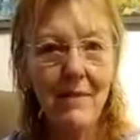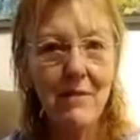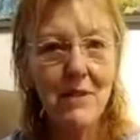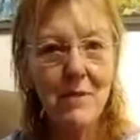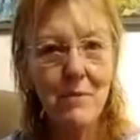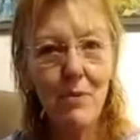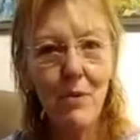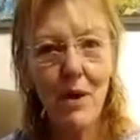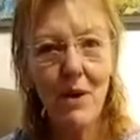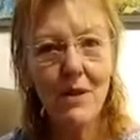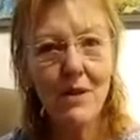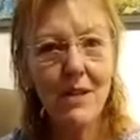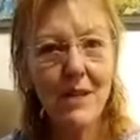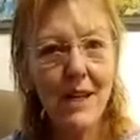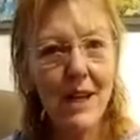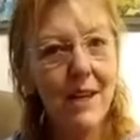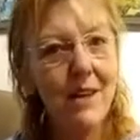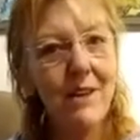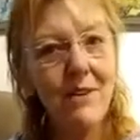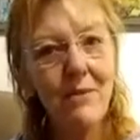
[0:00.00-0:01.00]
I was brought
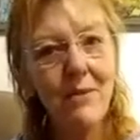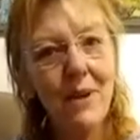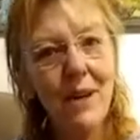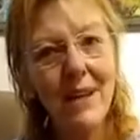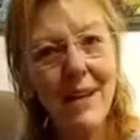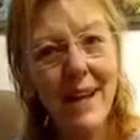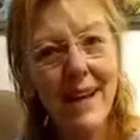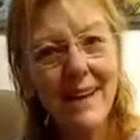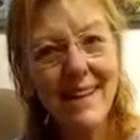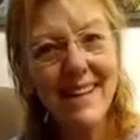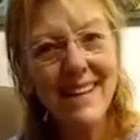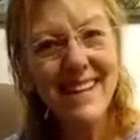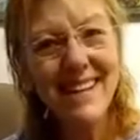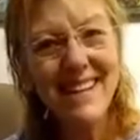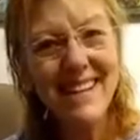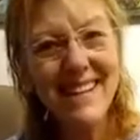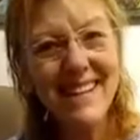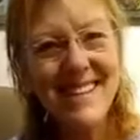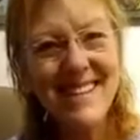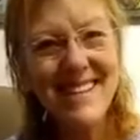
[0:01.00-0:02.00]
together with
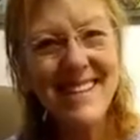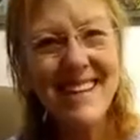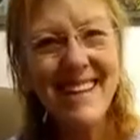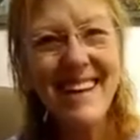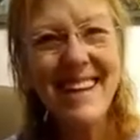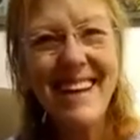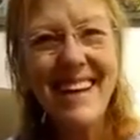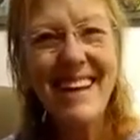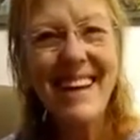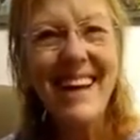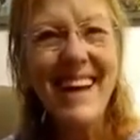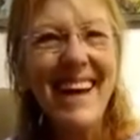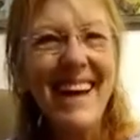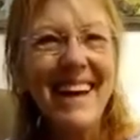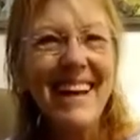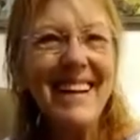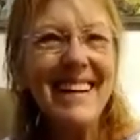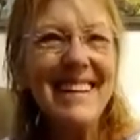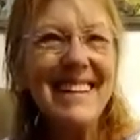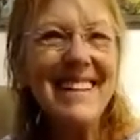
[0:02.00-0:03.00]
Healthians,
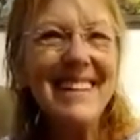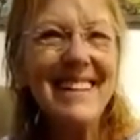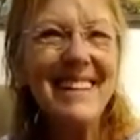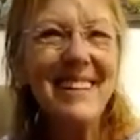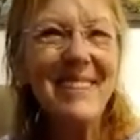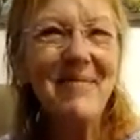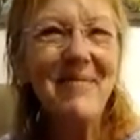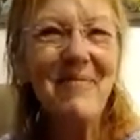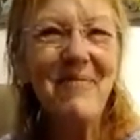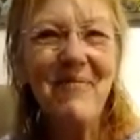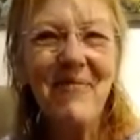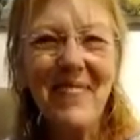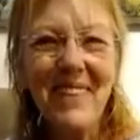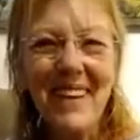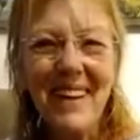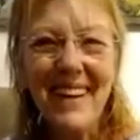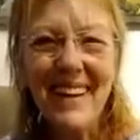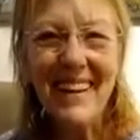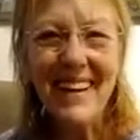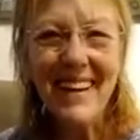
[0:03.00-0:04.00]
and
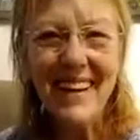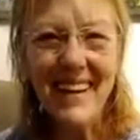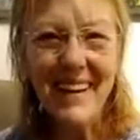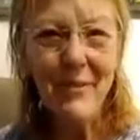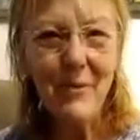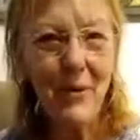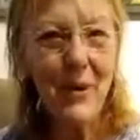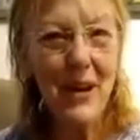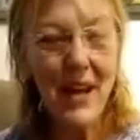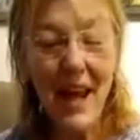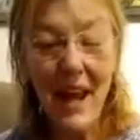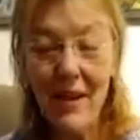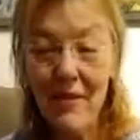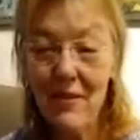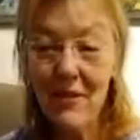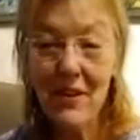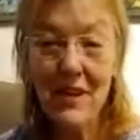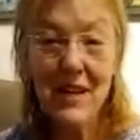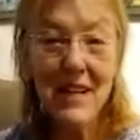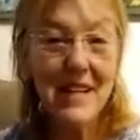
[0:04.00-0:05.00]

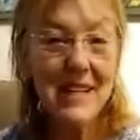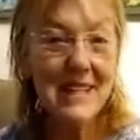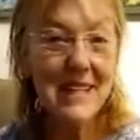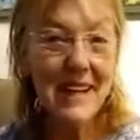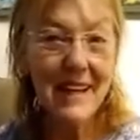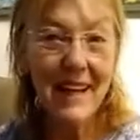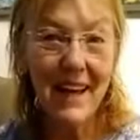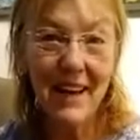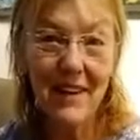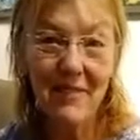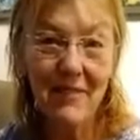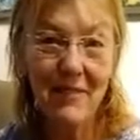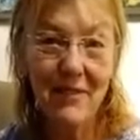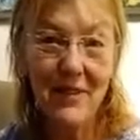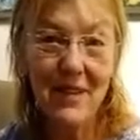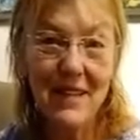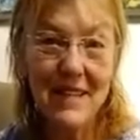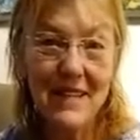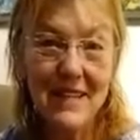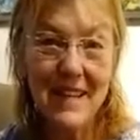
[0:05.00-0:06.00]
whatever needs I have for
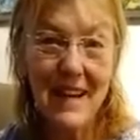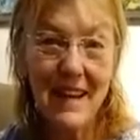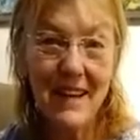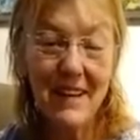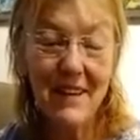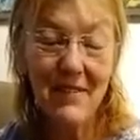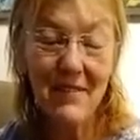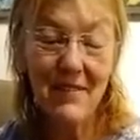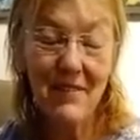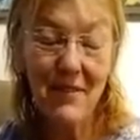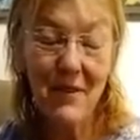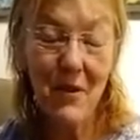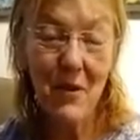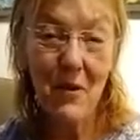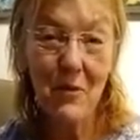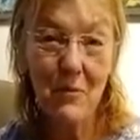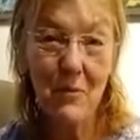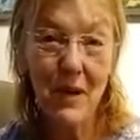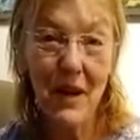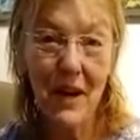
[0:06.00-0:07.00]
this kind of
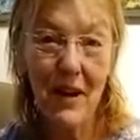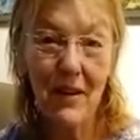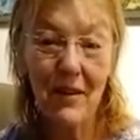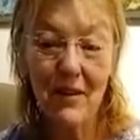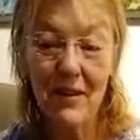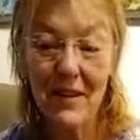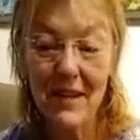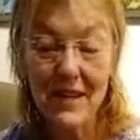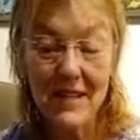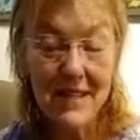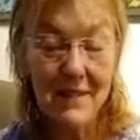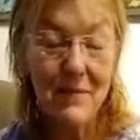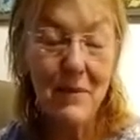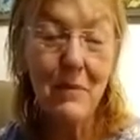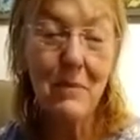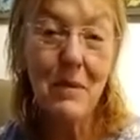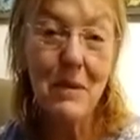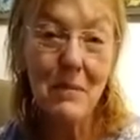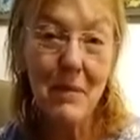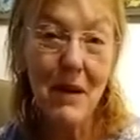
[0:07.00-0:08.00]
home care, this
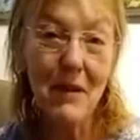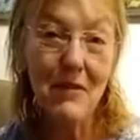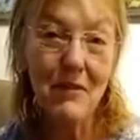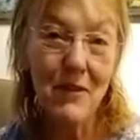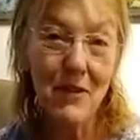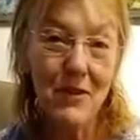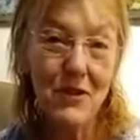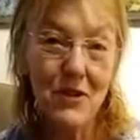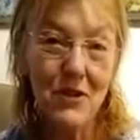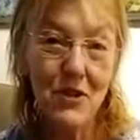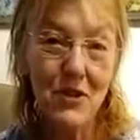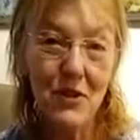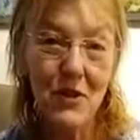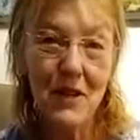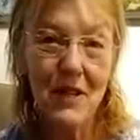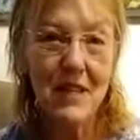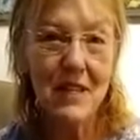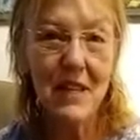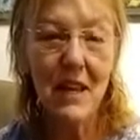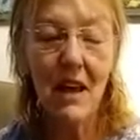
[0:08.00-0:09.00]
will be my first
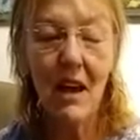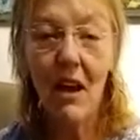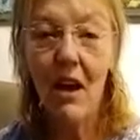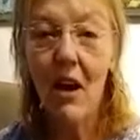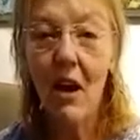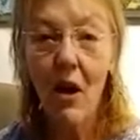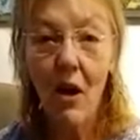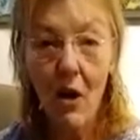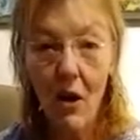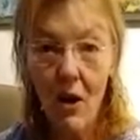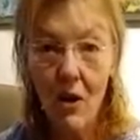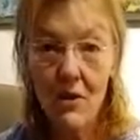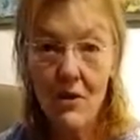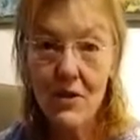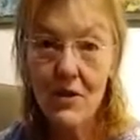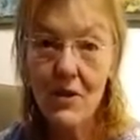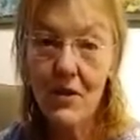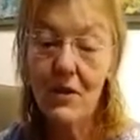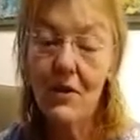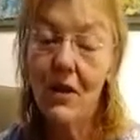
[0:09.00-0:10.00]
choice.
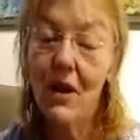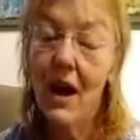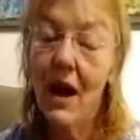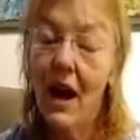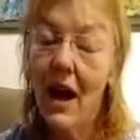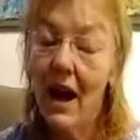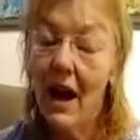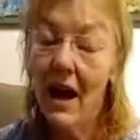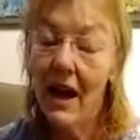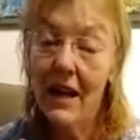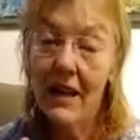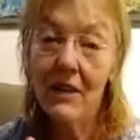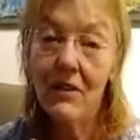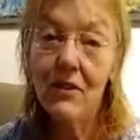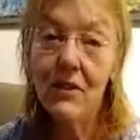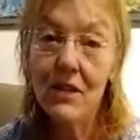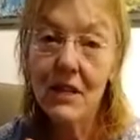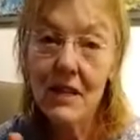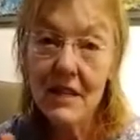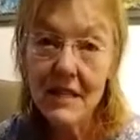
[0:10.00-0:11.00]
Also, I
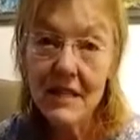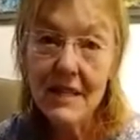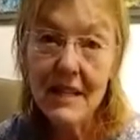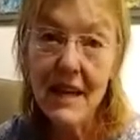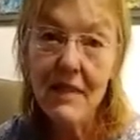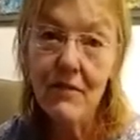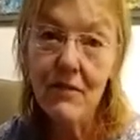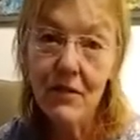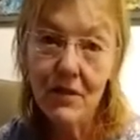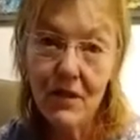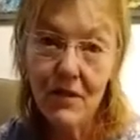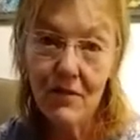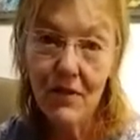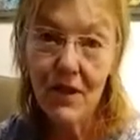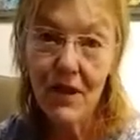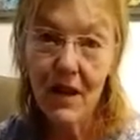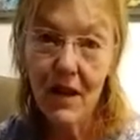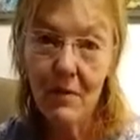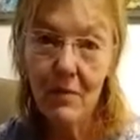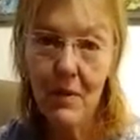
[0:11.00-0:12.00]
looked at several
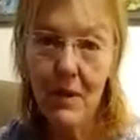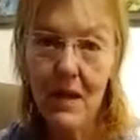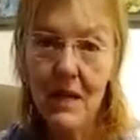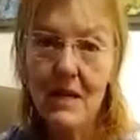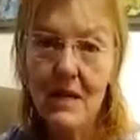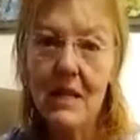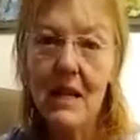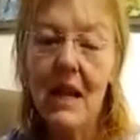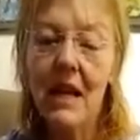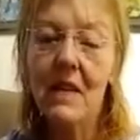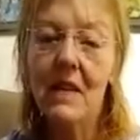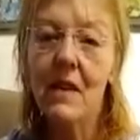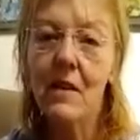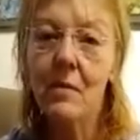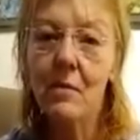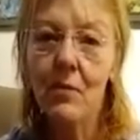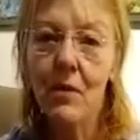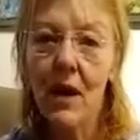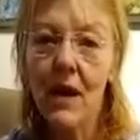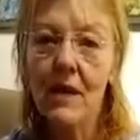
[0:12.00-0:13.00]
different companies and
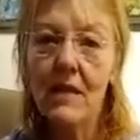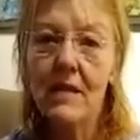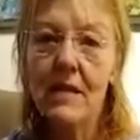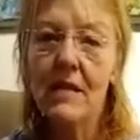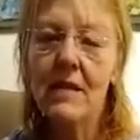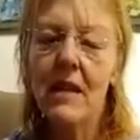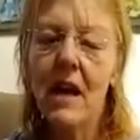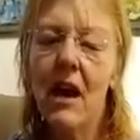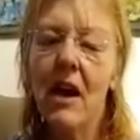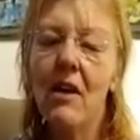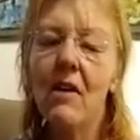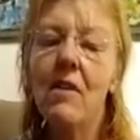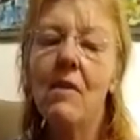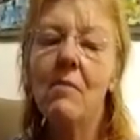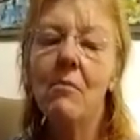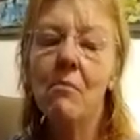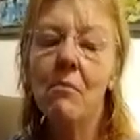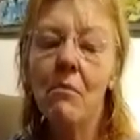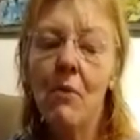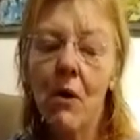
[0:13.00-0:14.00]
their prices are
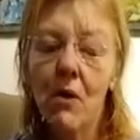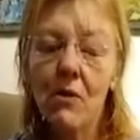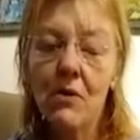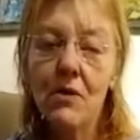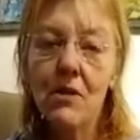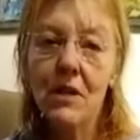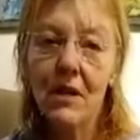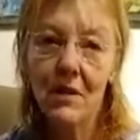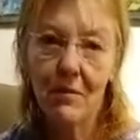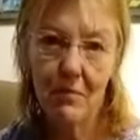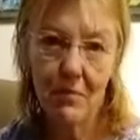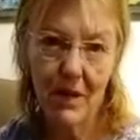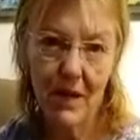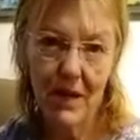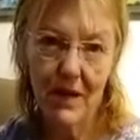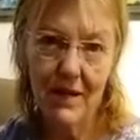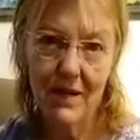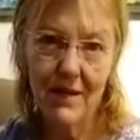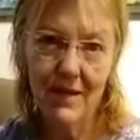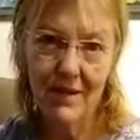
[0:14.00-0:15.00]
the most
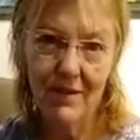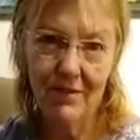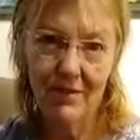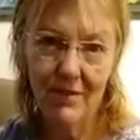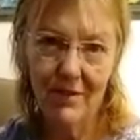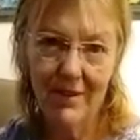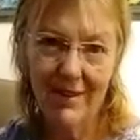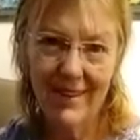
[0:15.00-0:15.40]
competitive.